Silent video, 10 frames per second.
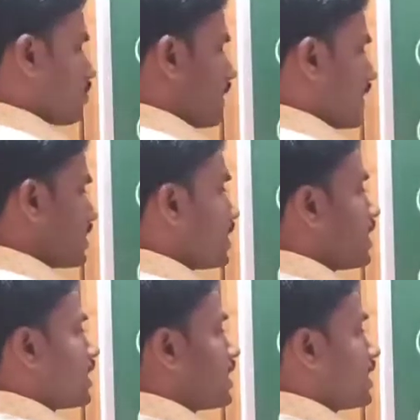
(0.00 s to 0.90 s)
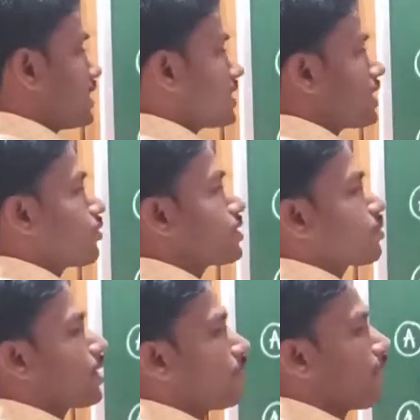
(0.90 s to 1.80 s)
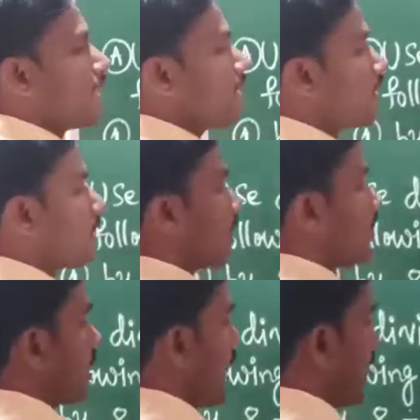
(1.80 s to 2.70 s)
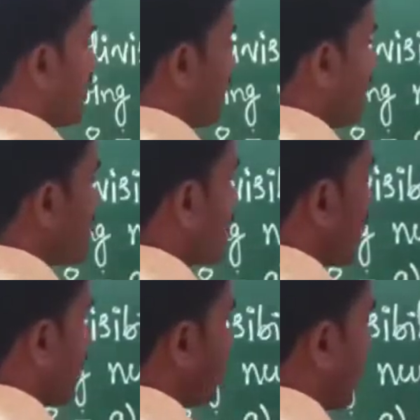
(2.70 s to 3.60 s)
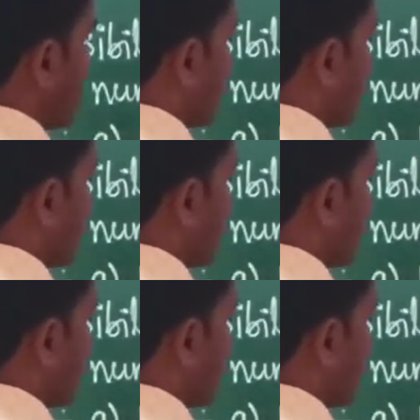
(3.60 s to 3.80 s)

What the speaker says: place is divisible by 8, means that